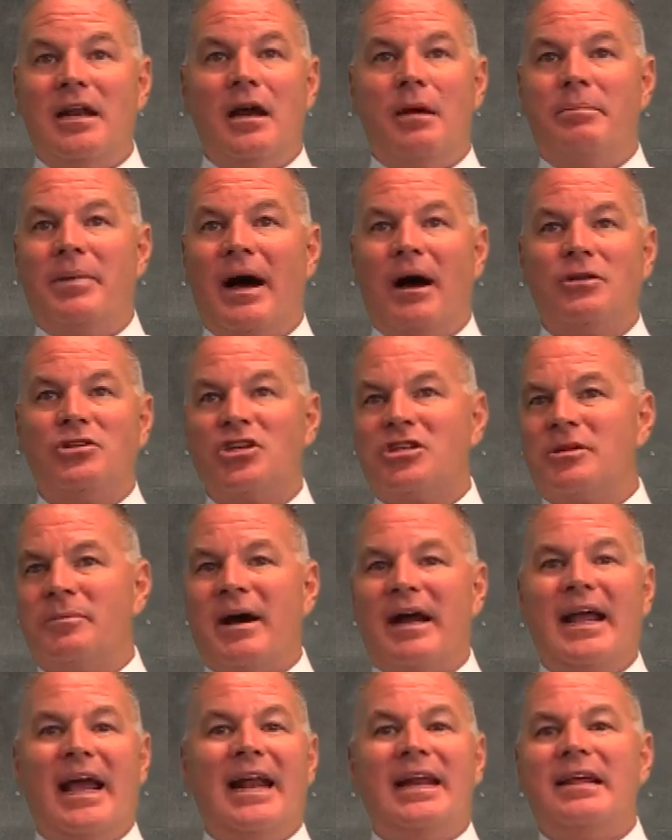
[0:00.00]
about just
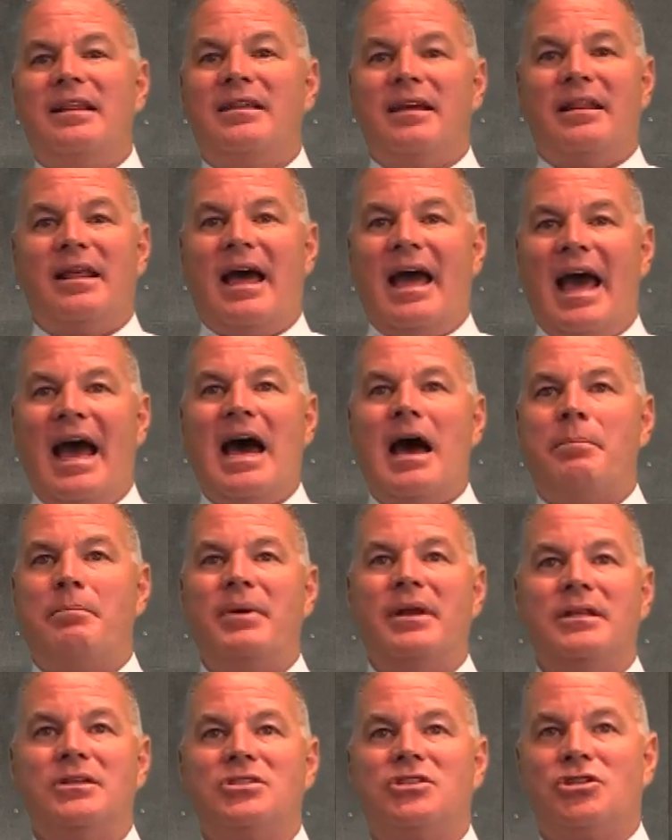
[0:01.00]
about anything that
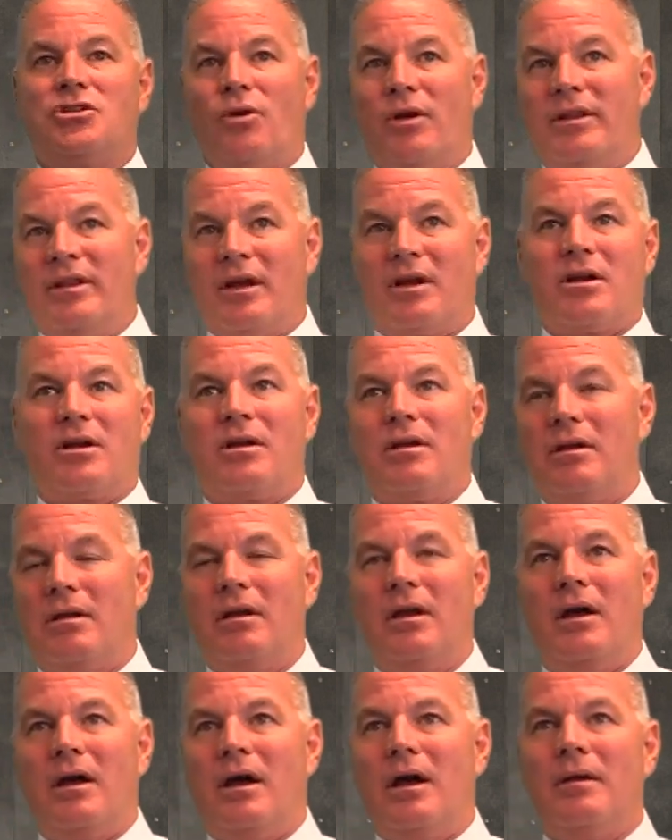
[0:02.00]
happens during the
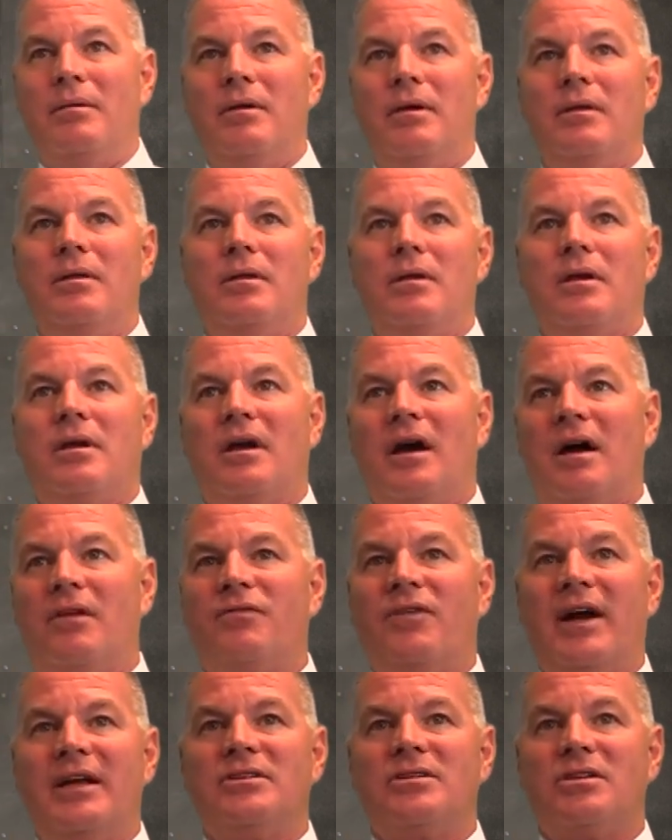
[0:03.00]

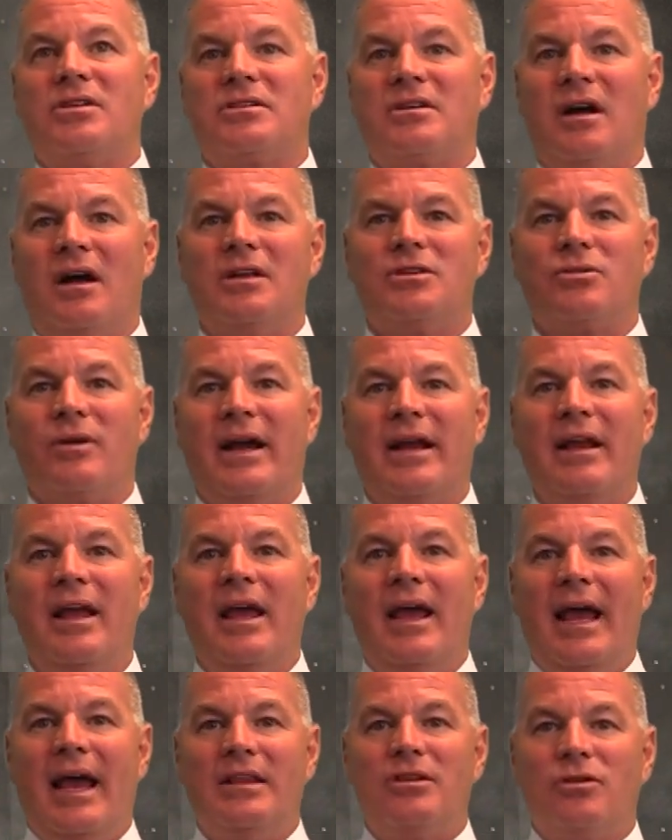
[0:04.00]
confines of this contract
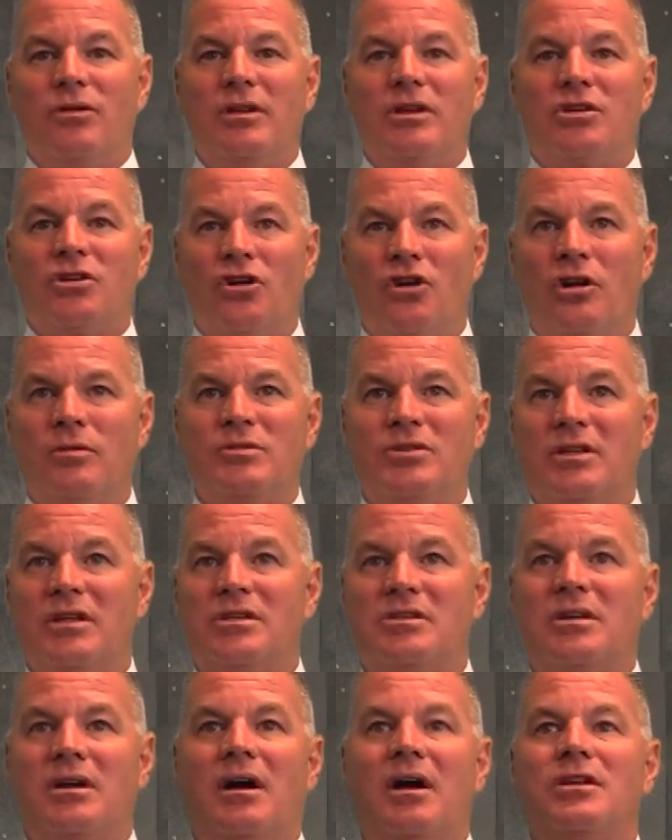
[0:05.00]
and during the terms of
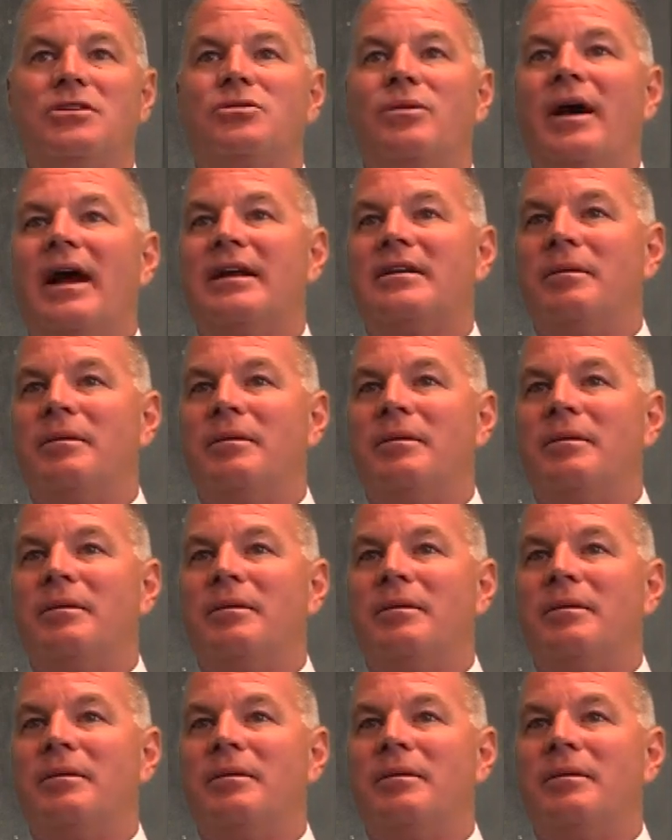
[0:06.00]
this contract